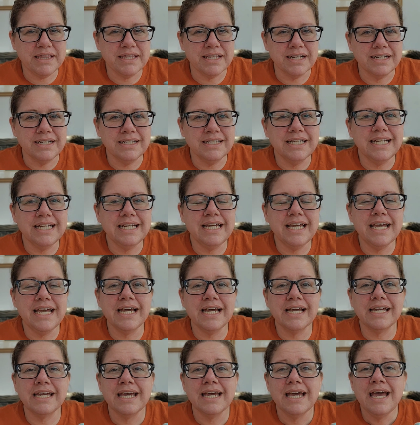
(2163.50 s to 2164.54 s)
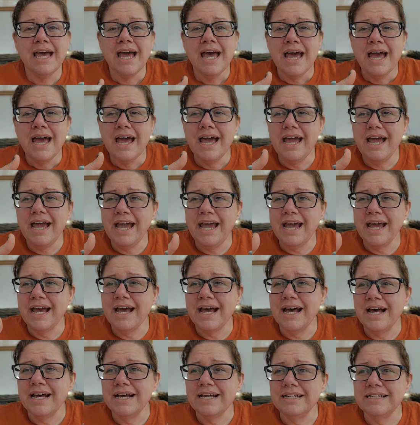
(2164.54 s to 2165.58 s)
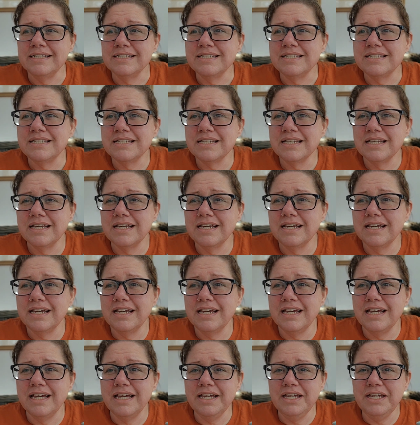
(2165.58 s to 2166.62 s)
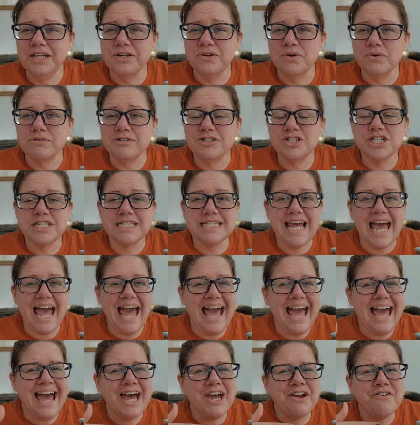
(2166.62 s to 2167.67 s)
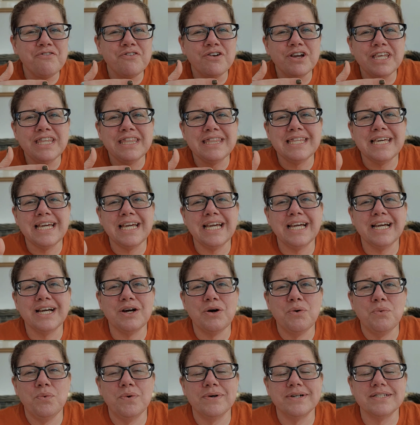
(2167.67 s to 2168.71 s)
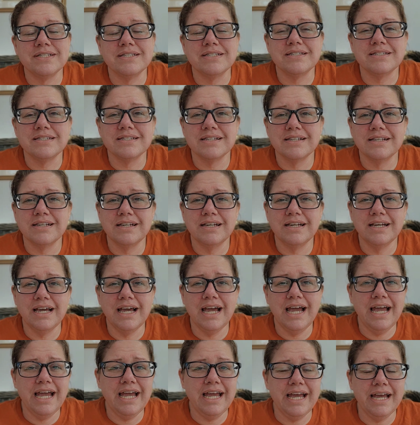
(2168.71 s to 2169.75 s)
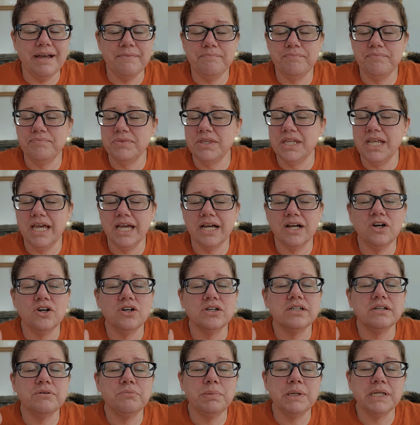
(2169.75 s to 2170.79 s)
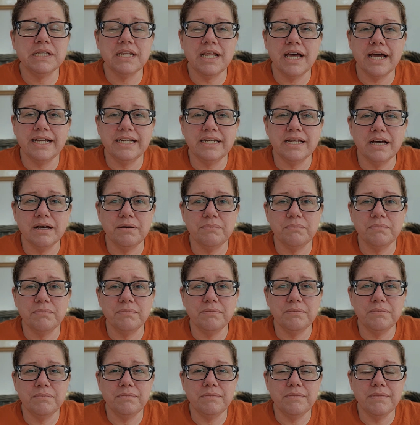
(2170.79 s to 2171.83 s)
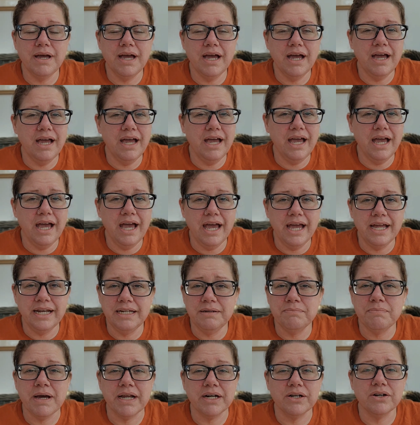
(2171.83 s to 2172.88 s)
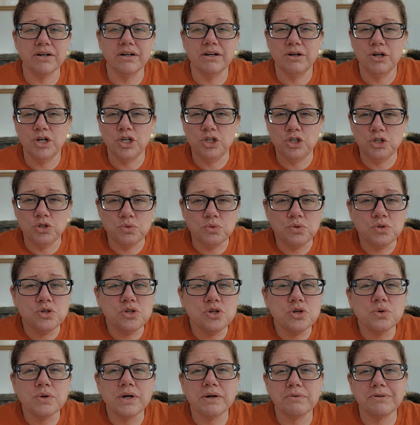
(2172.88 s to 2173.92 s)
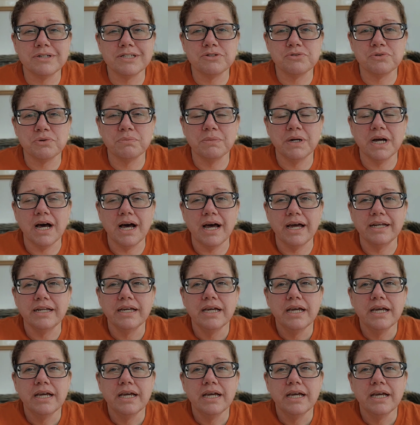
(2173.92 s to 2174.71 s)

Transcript: clinic, and just everything was it couldn't have been lined up any better. You knew it was from God.